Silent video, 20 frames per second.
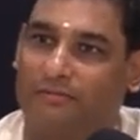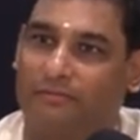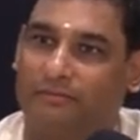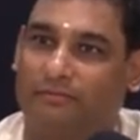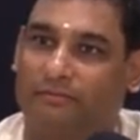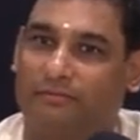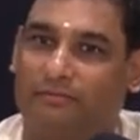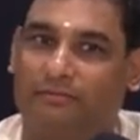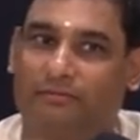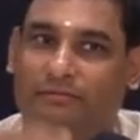
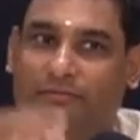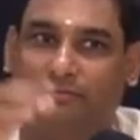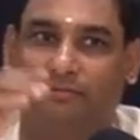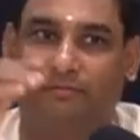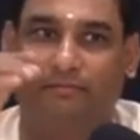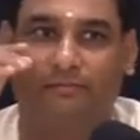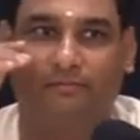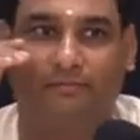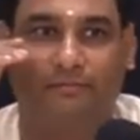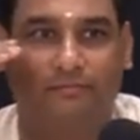
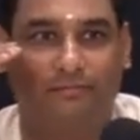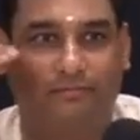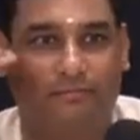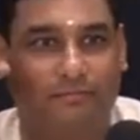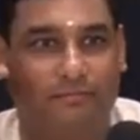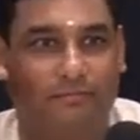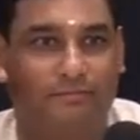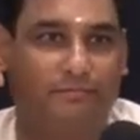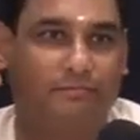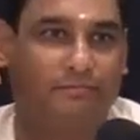
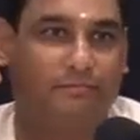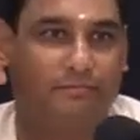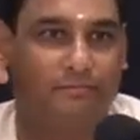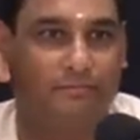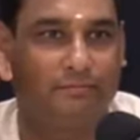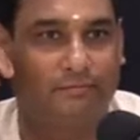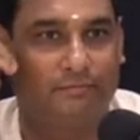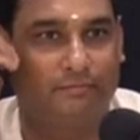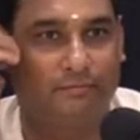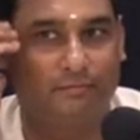
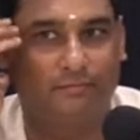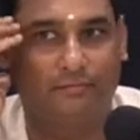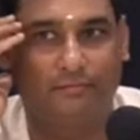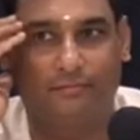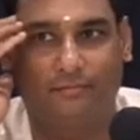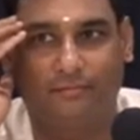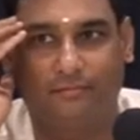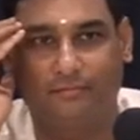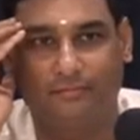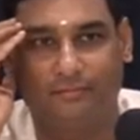
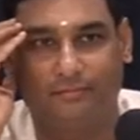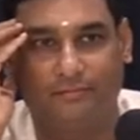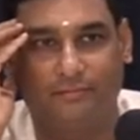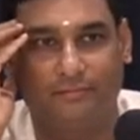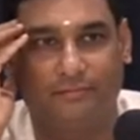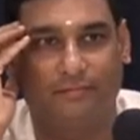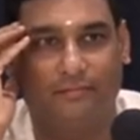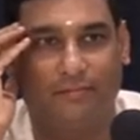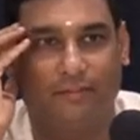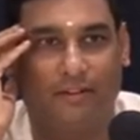
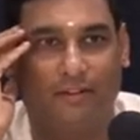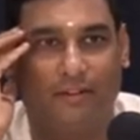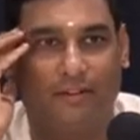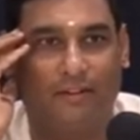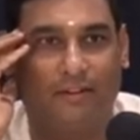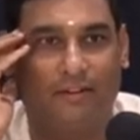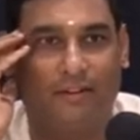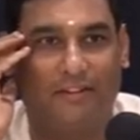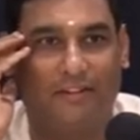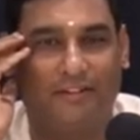
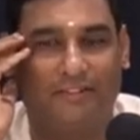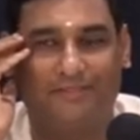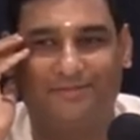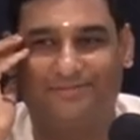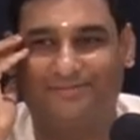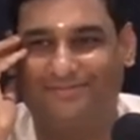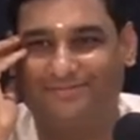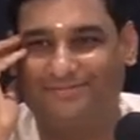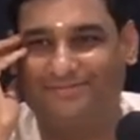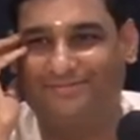
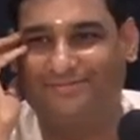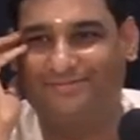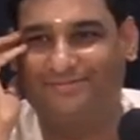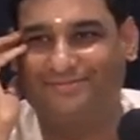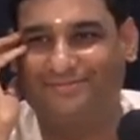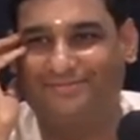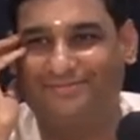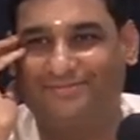No one is speaking in this clip.